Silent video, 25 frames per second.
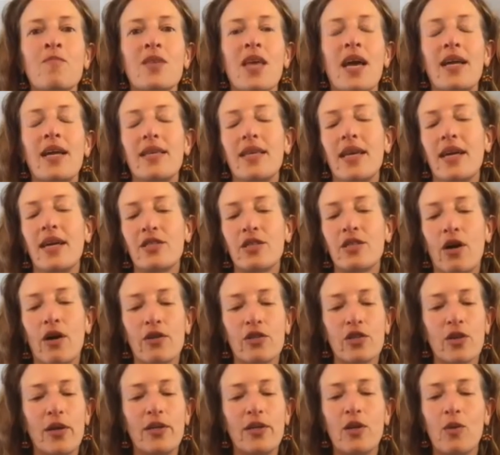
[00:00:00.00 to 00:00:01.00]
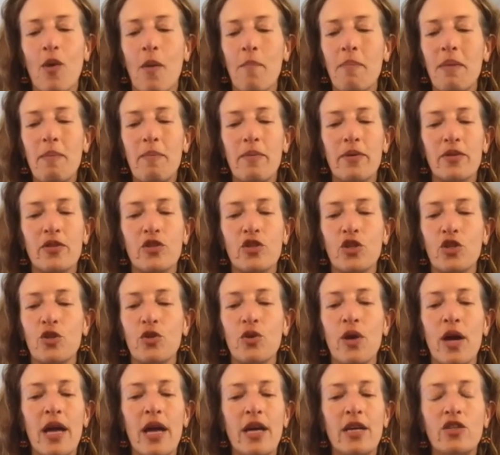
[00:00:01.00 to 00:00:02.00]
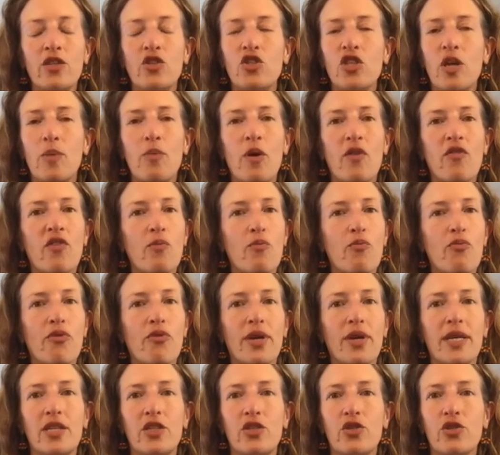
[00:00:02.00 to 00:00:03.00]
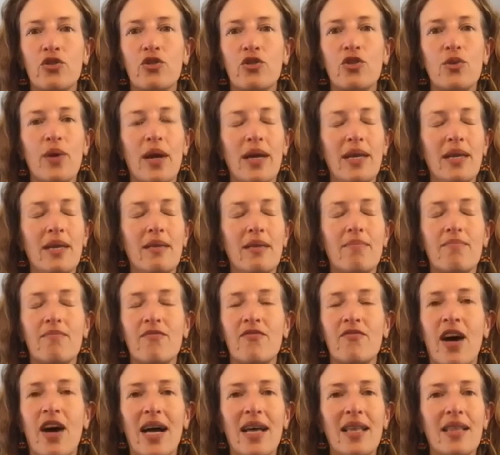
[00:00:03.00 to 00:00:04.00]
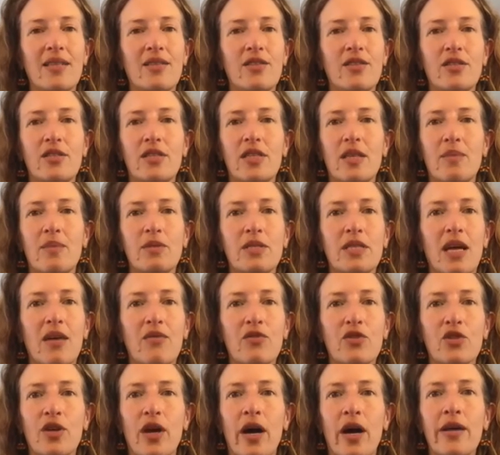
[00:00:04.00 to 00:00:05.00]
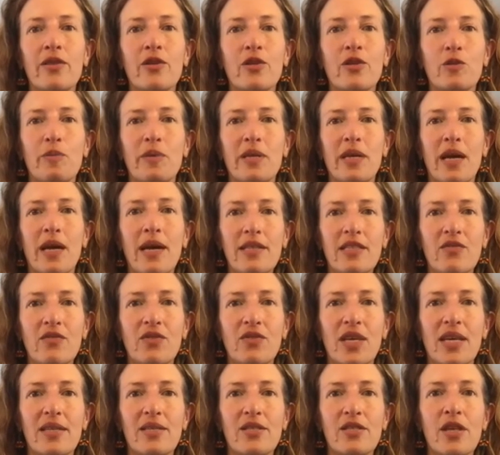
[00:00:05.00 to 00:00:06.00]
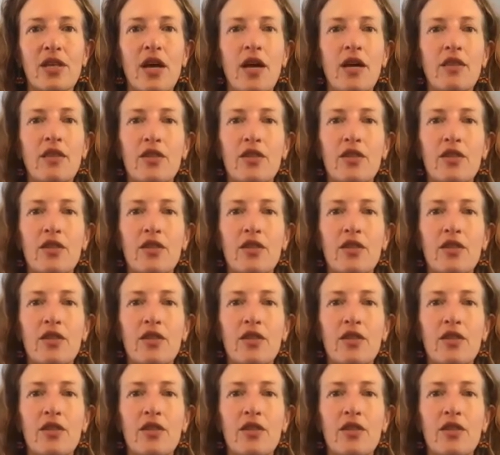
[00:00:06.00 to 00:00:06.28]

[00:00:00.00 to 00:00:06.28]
And yes, also, I don't want people to jump off a bridge or do any violence to themselves or others because of this.